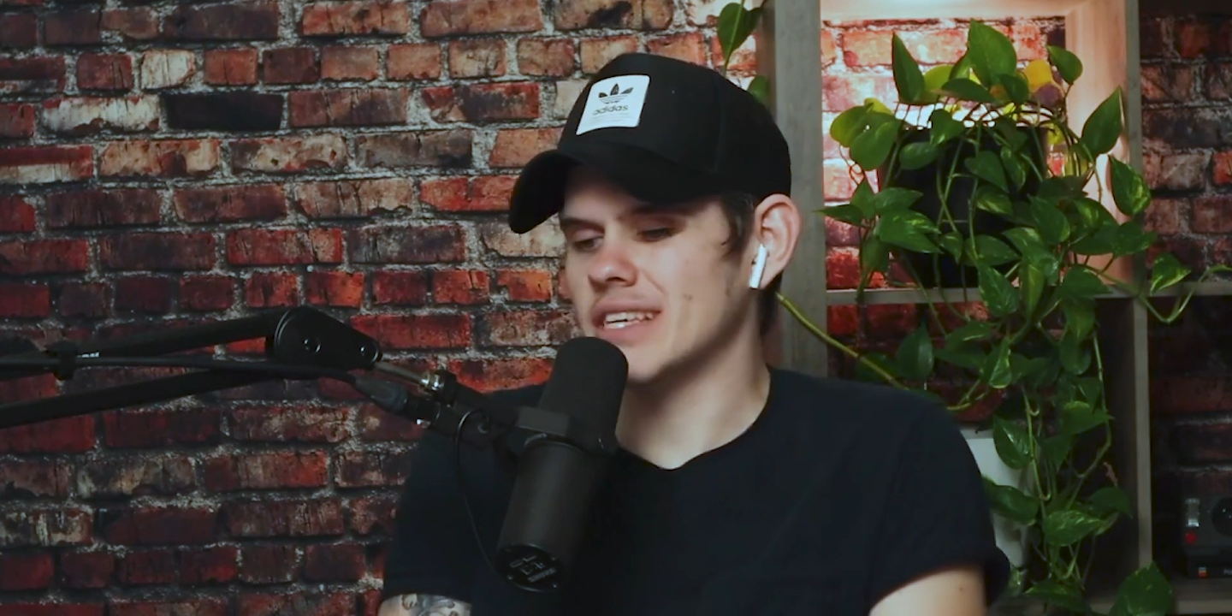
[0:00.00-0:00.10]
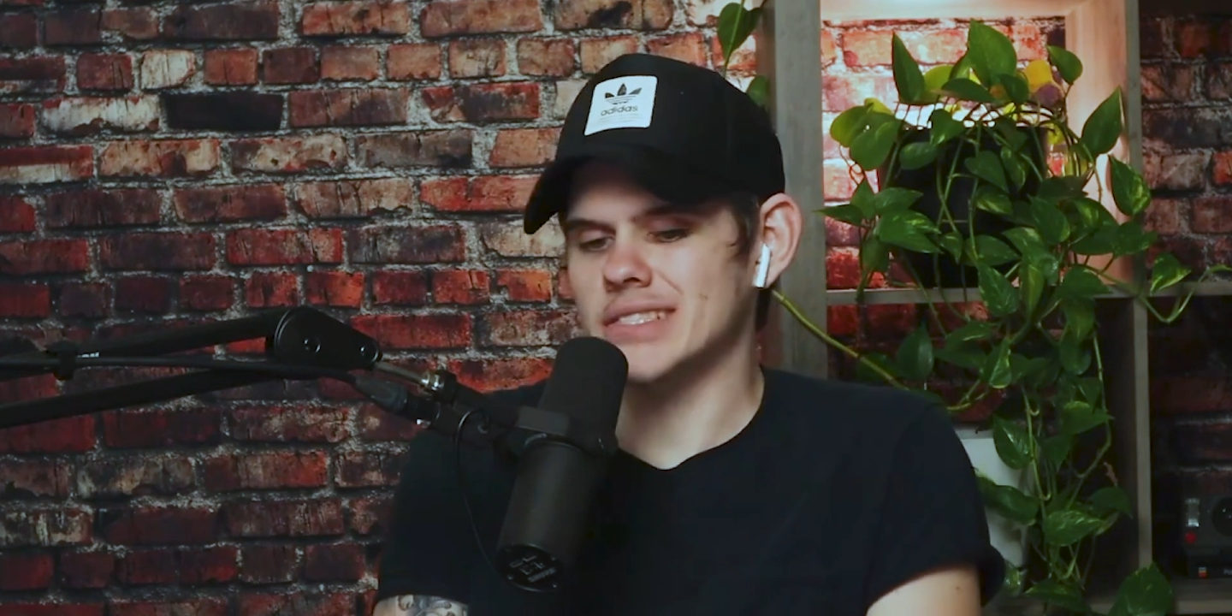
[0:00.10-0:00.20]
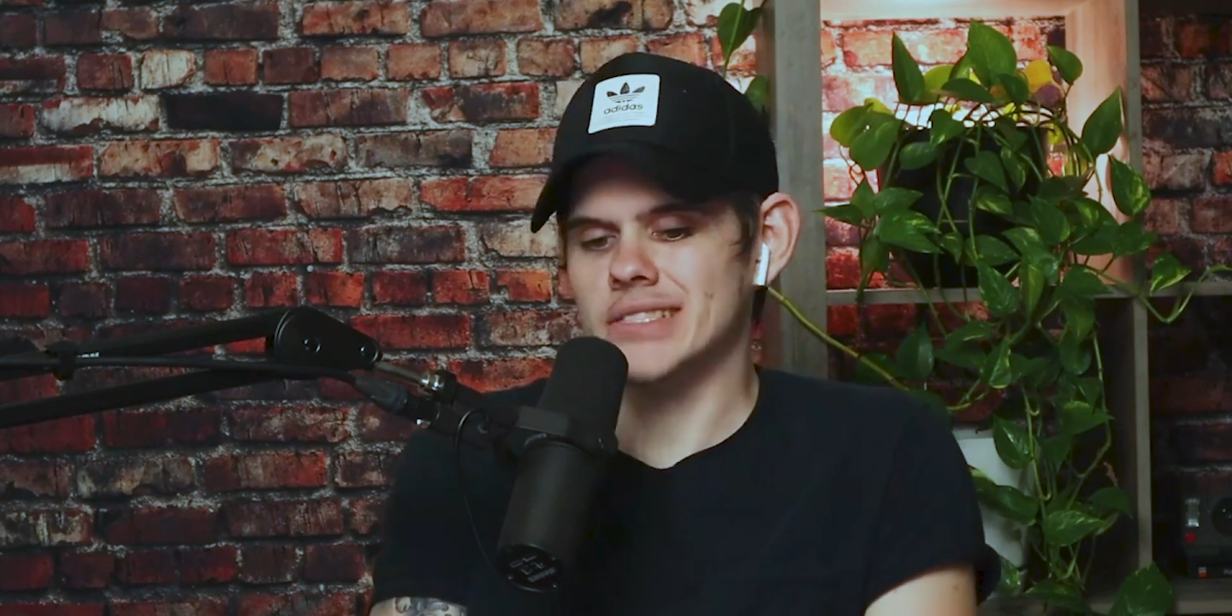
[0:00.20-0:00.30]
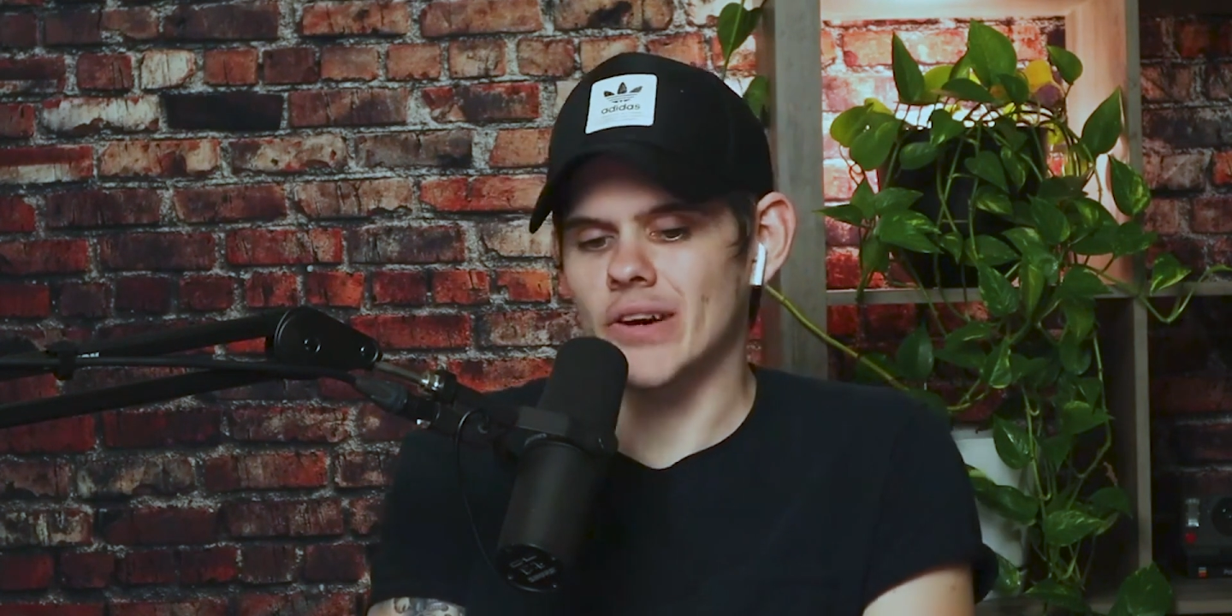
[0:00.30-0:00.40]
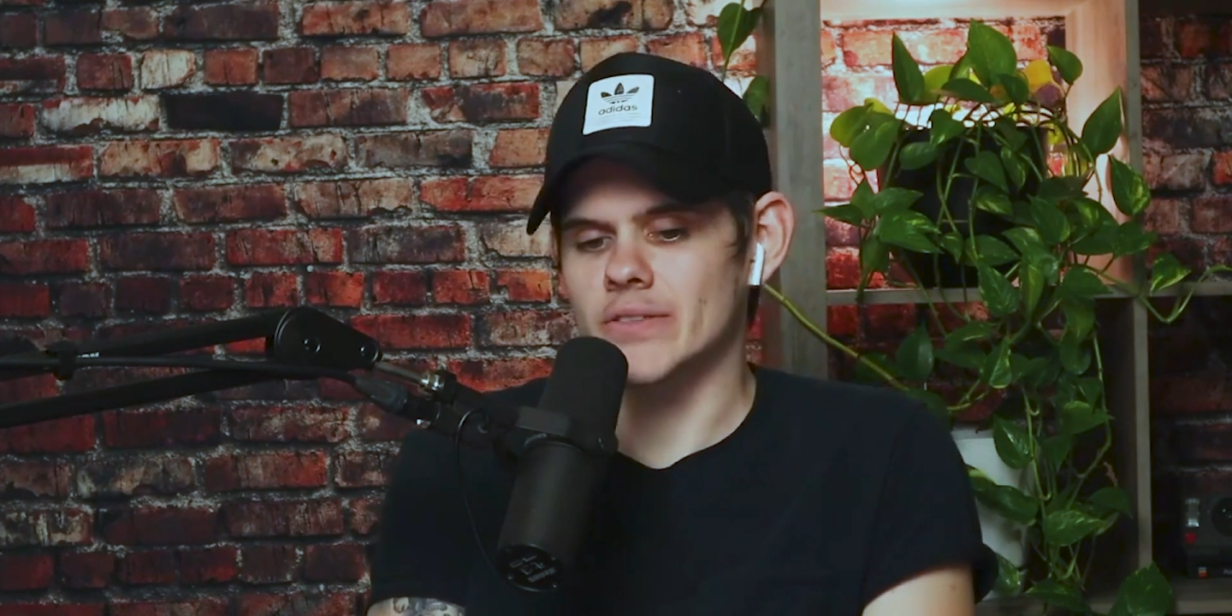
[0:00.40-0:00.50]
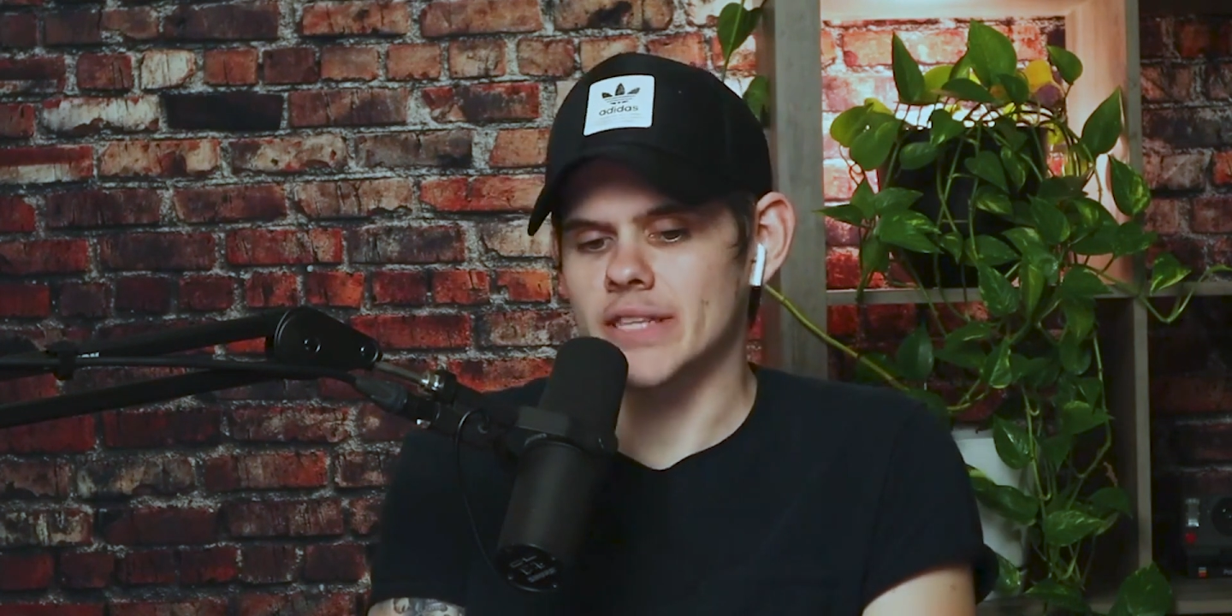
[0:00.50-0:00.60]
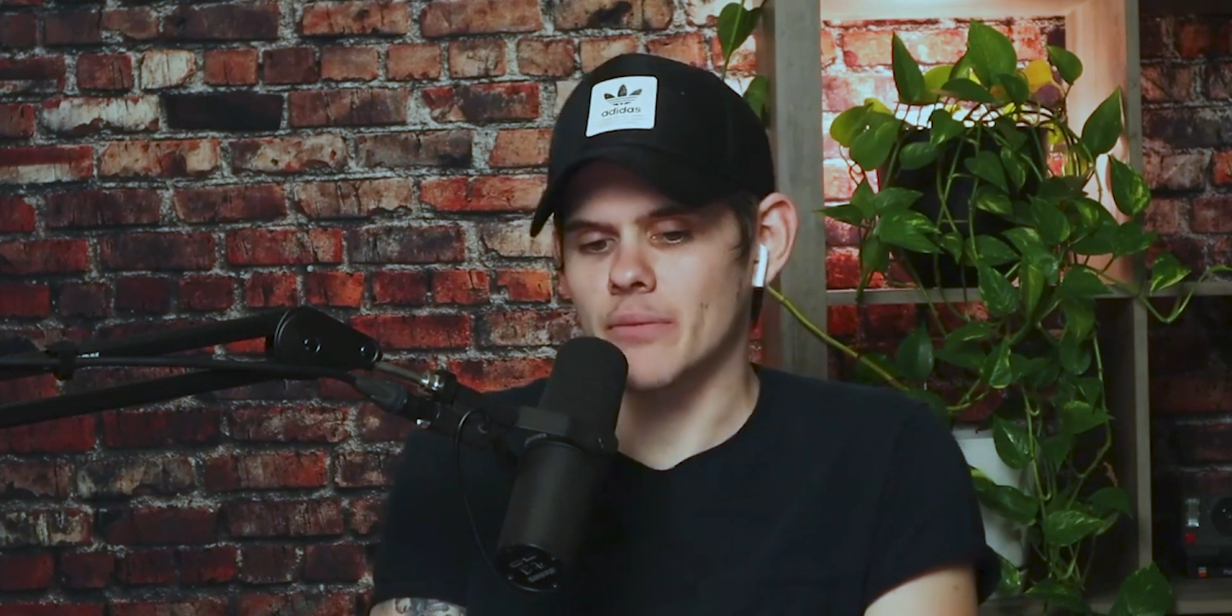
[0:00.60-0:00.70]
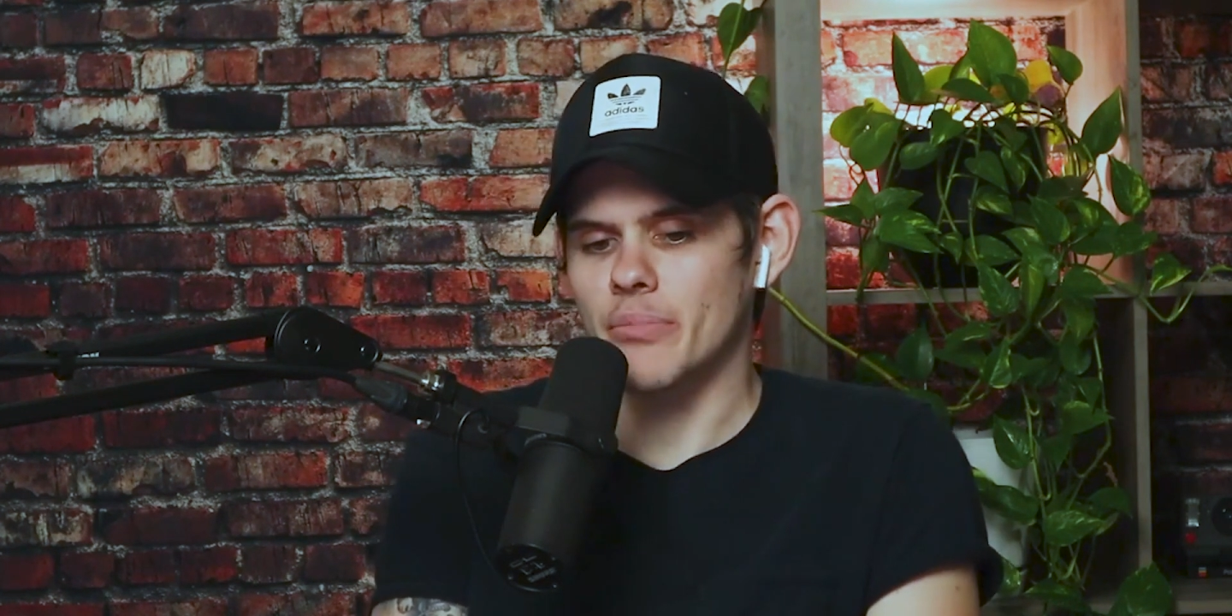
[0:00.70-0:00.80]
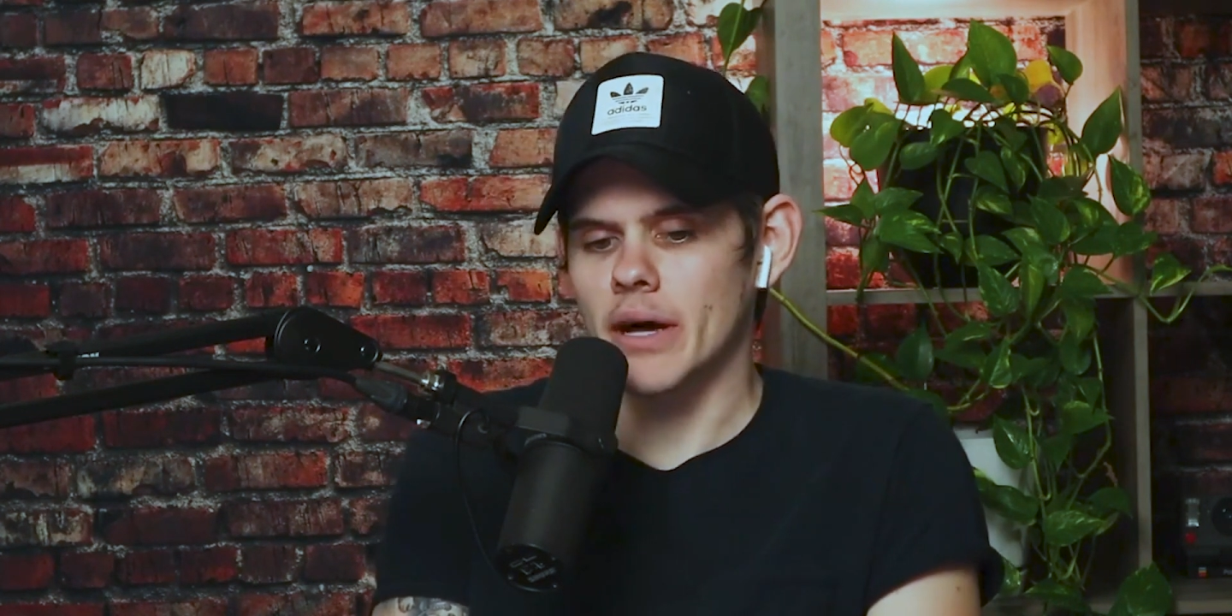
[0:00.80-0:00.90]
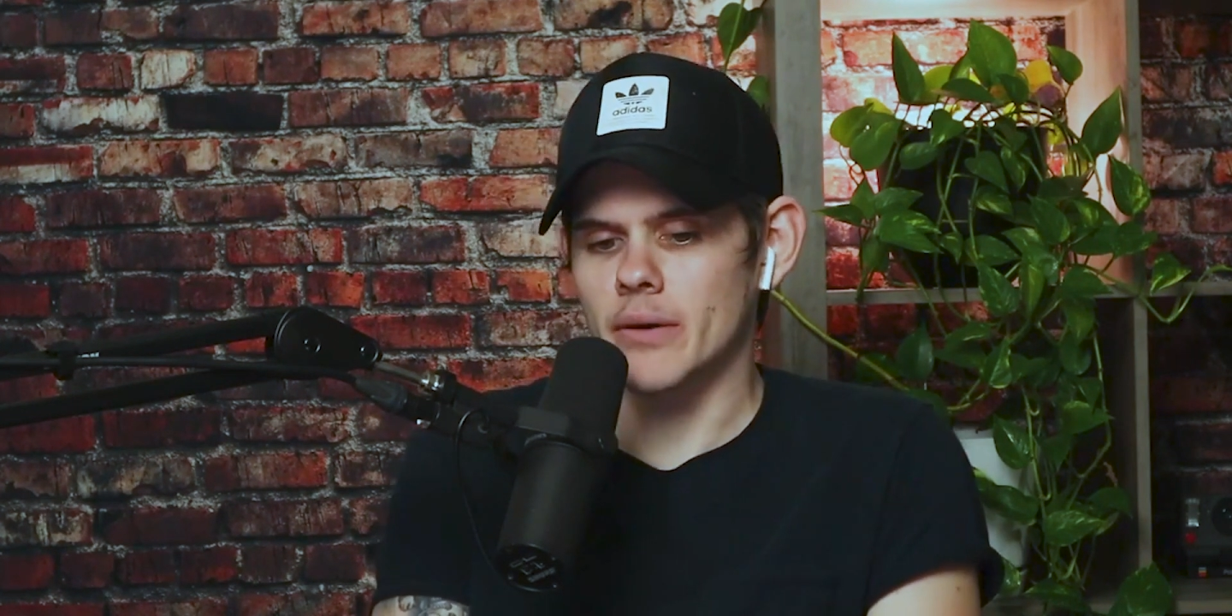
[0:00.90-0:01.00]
it turns out better